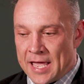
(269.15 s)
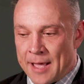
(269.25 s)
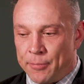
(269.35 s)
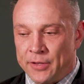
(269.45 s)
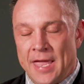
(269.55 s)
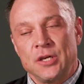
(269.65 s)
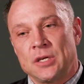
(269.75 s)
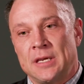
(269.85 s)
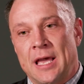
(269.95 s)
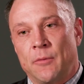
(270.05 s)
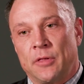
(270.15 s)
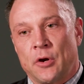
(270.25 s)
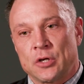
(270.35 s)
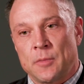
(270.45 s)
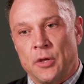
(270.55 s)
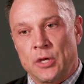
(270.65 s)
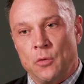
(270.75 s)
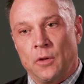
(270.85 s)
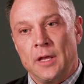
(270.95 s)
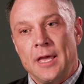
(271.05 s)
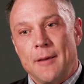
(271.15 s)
application now with large molecule